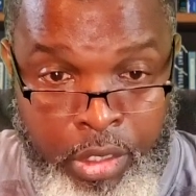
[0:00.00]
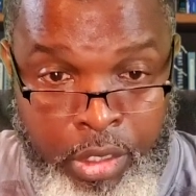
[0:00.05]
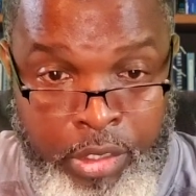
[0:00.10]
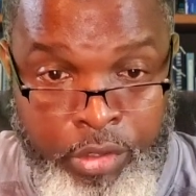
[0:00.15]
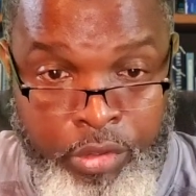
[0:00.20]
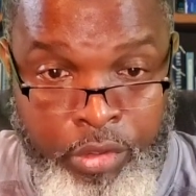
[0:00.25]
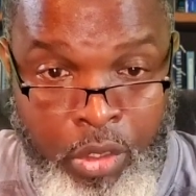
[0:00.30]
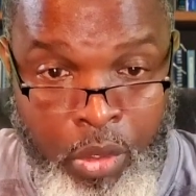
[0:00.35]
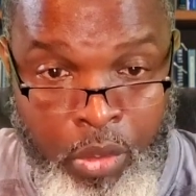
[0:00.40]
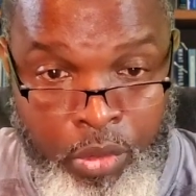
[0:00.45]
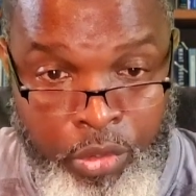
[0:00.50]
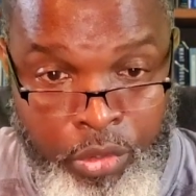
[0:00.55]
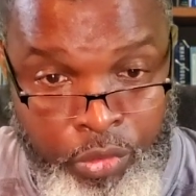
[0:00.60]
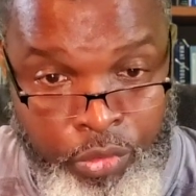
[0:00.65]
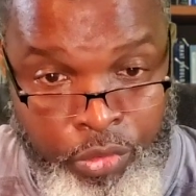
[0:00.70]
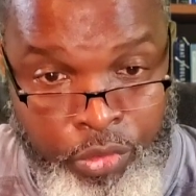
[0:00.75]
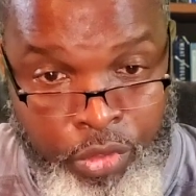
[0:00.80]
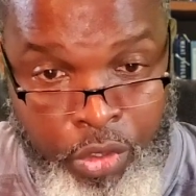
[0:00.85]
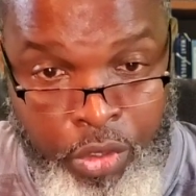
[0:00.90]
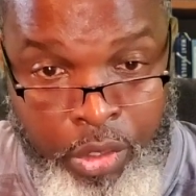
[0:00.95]
Let's go to
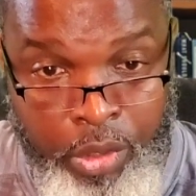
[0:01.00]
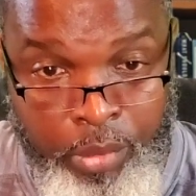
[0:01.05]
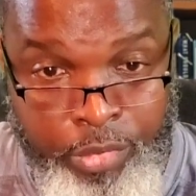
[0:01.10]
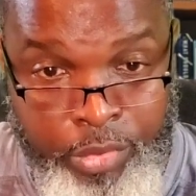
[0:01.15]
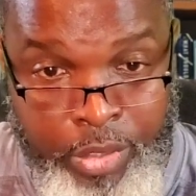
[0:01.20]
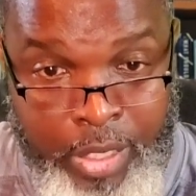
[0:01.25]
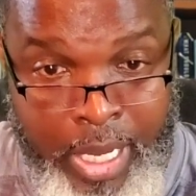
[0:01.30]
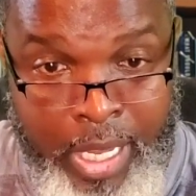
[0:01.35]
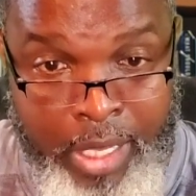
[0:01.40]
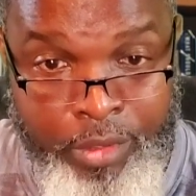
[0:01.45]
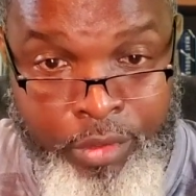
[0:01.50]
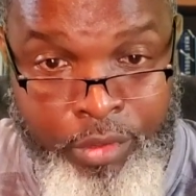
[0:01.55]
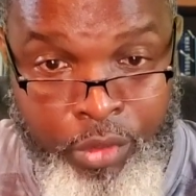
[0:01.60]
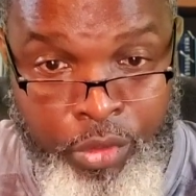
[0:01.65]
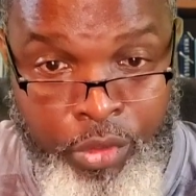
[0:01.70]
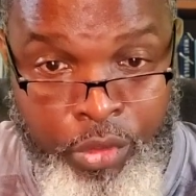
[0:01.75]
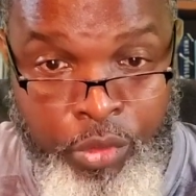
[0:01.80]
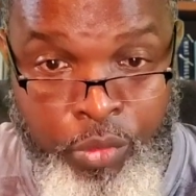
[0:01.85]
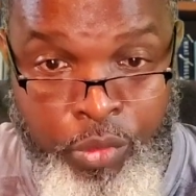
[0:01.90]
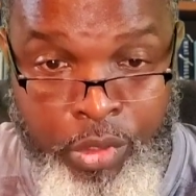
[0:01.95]
circumcised so
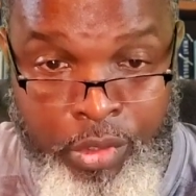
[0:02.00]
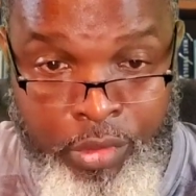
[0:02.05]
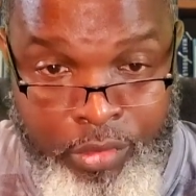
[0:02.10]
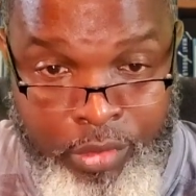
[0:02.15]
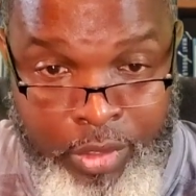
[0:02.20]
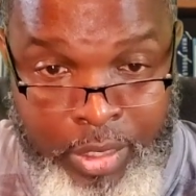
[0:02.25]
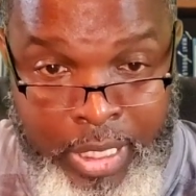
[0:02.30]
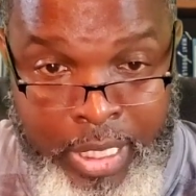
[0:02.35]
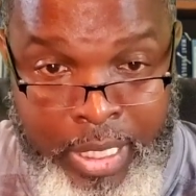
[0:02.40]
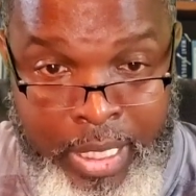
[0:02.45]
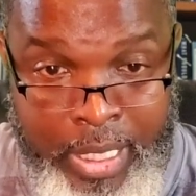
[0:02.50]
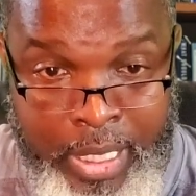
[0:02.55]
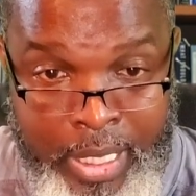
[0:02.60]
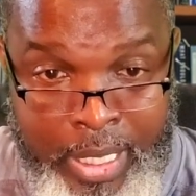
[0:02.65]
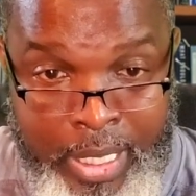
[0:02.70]
you can see